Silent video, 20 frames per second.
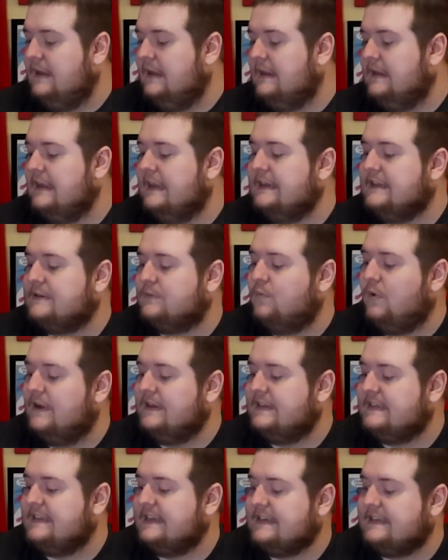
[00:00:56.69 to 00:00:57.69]
at least
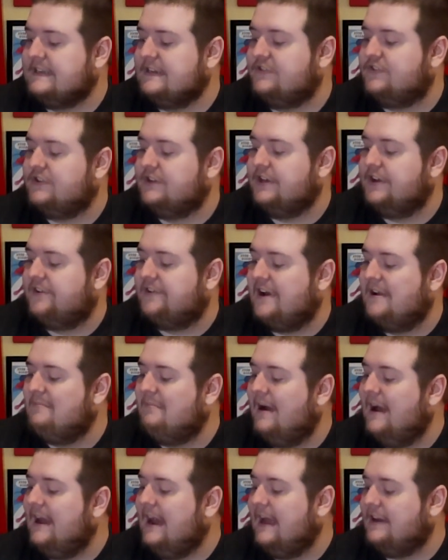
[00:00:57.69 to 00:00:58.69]
1/6 inch in here. I
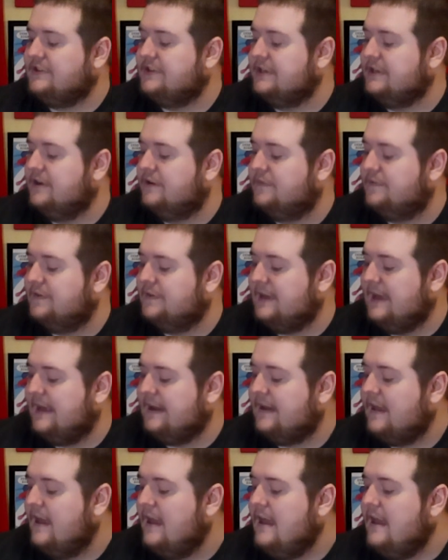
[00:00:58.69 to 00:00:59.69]
might actually go for
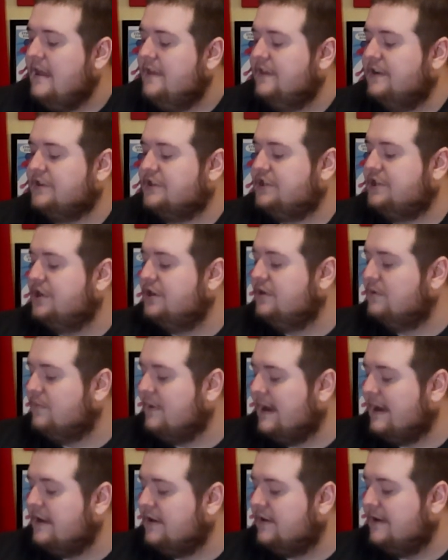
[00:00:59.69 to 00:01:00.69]
that. There's two
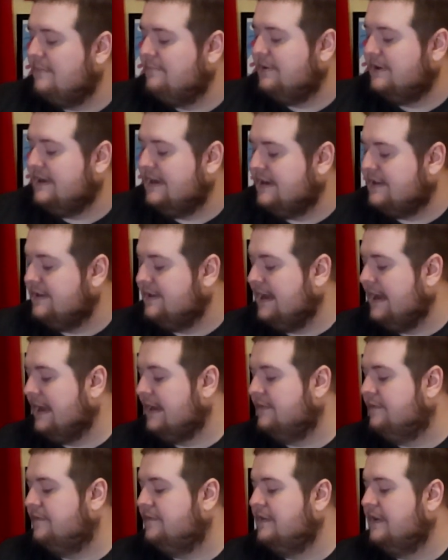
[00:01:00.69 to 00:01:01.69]
regular and protected that I
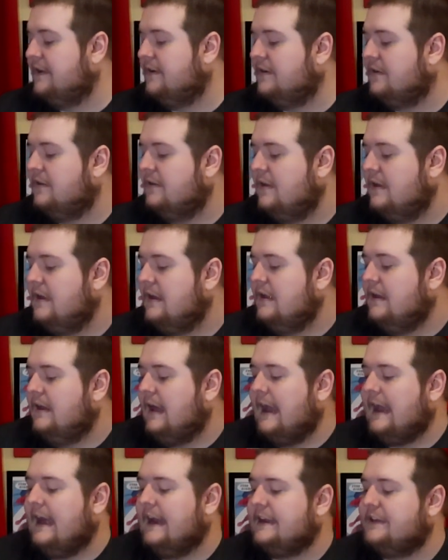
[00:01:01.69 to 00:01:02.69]
can feel.
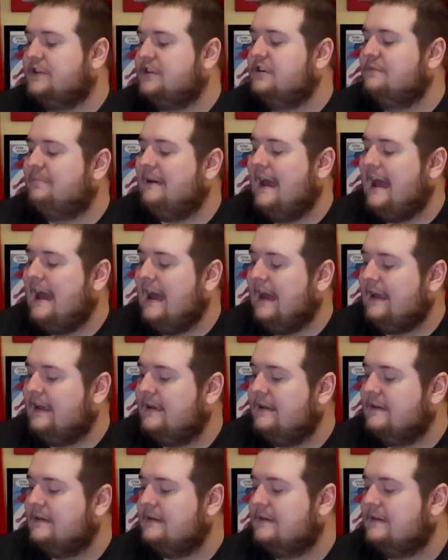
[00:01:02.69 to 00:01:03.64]
I got a 2-pack.